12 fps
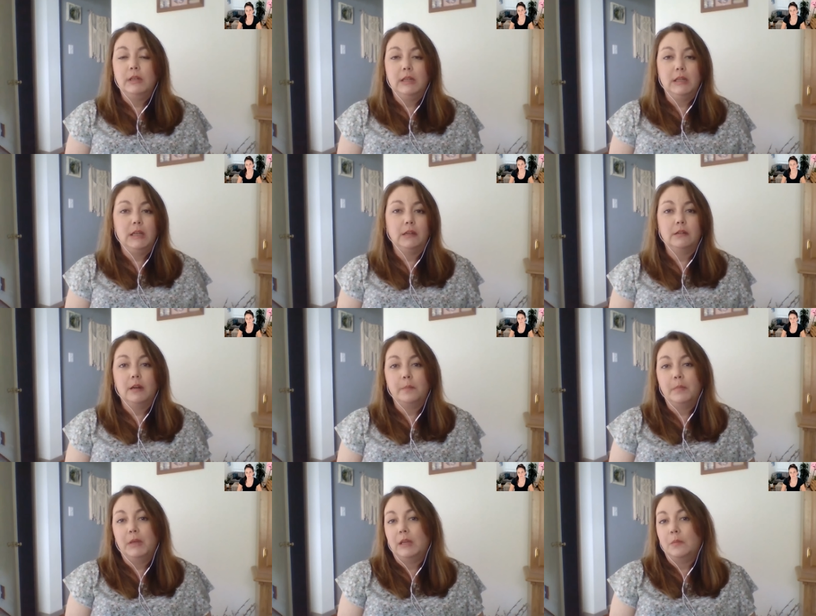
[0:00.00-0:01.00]
and he ended
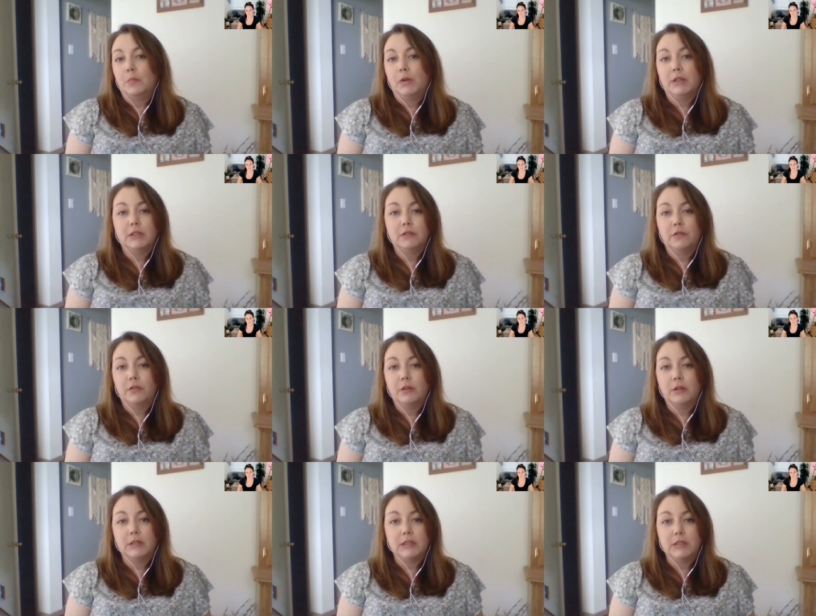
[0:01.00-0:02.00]
up being in prison for the
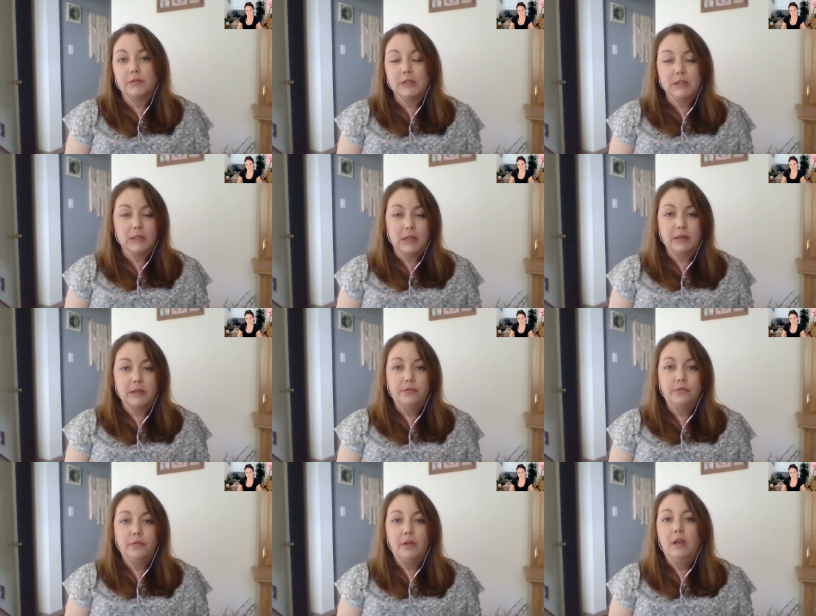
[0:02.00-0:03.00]
rest of his
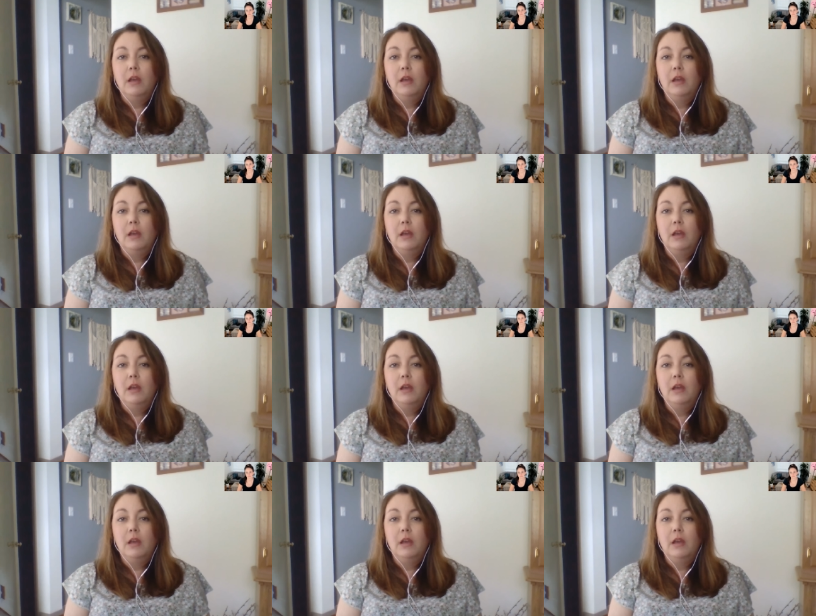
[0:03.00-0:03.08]
life.